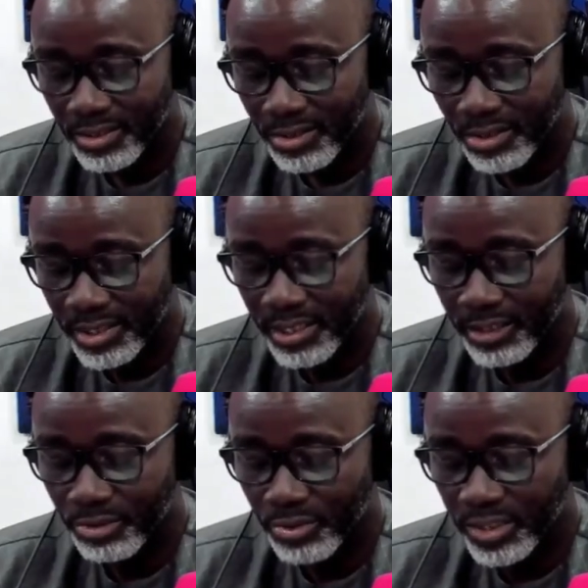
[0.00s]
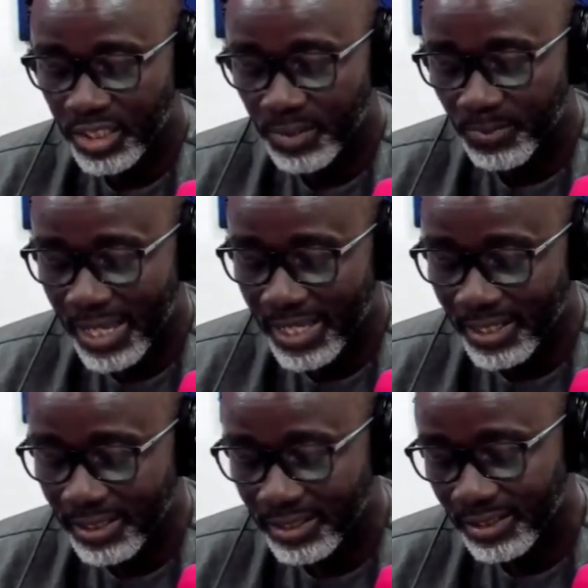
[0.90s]
okay, to inspire
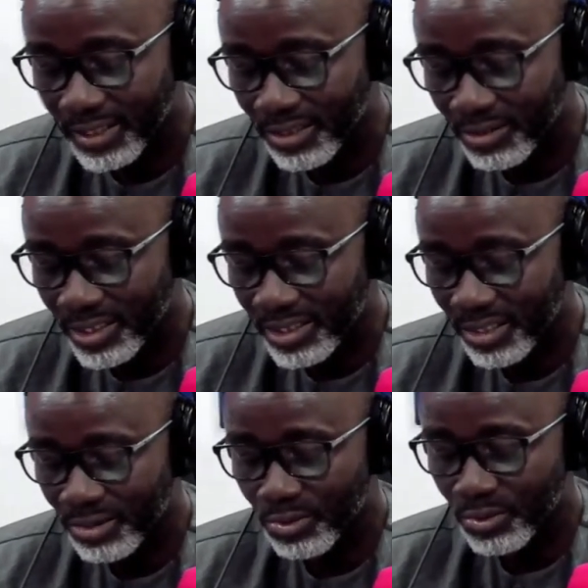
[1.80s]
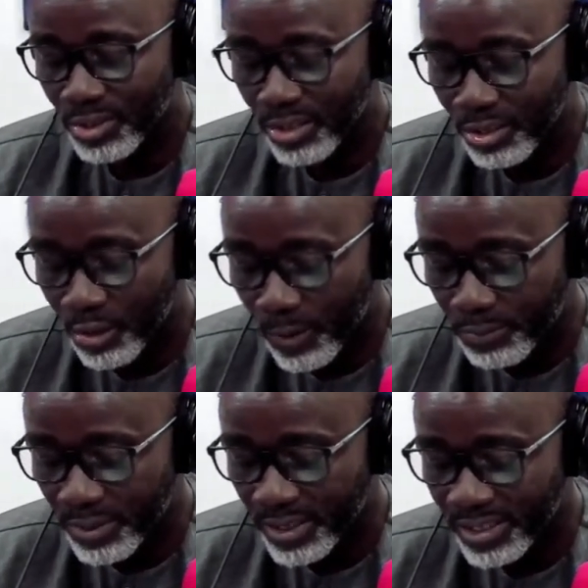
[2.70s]
the educators to
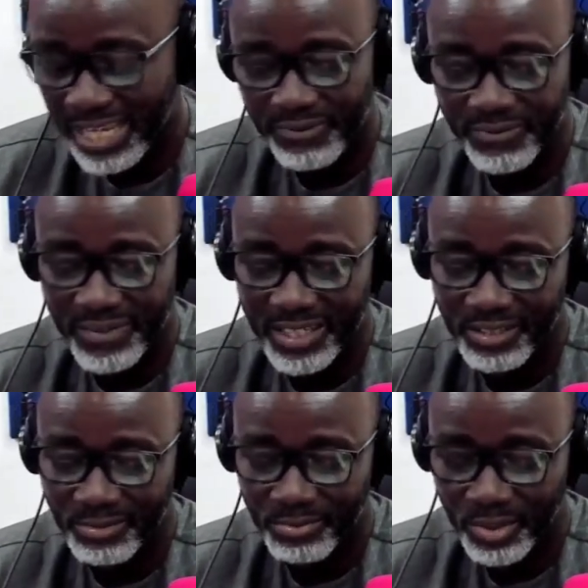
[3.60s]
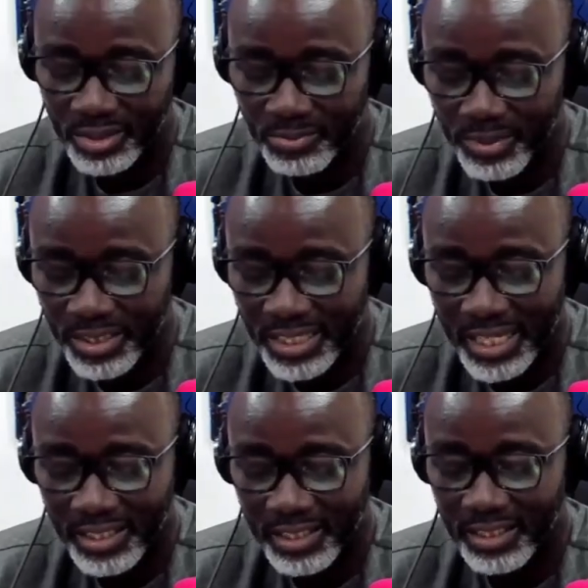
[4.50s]
incorporate diverse
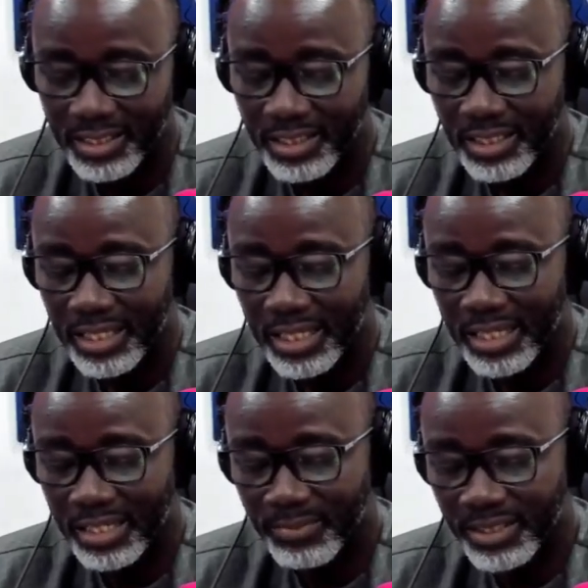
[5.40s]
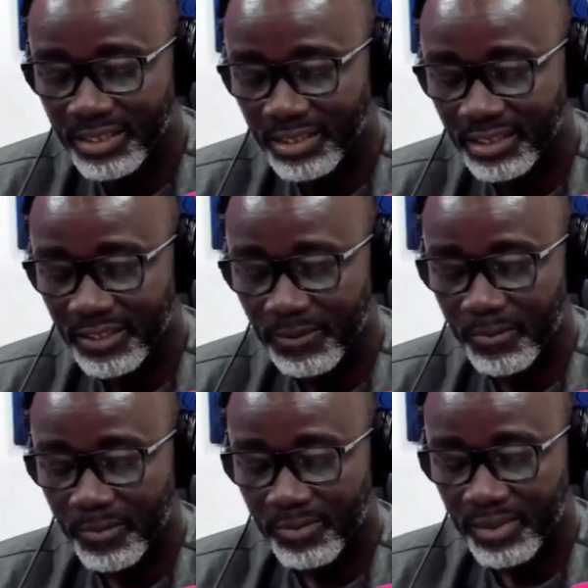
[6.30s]
multimedia elements
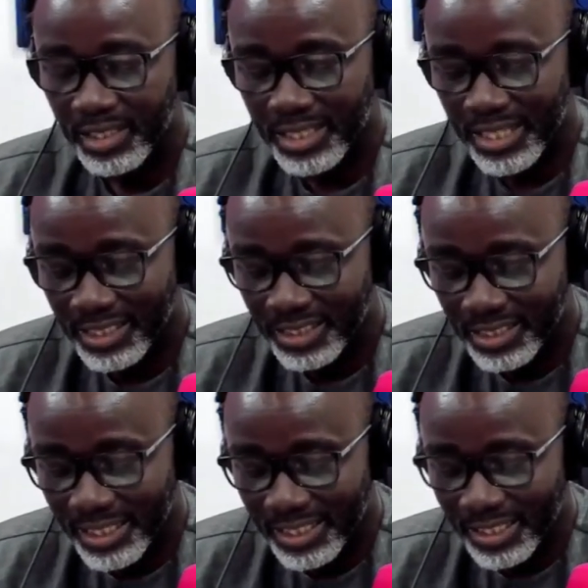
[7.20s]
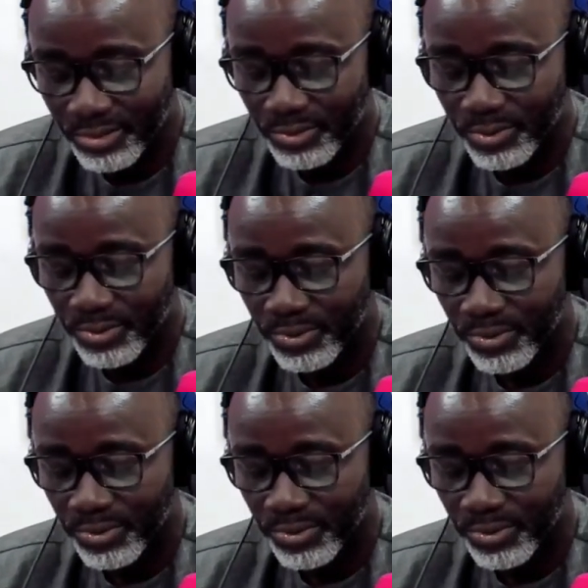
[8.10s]
that cater to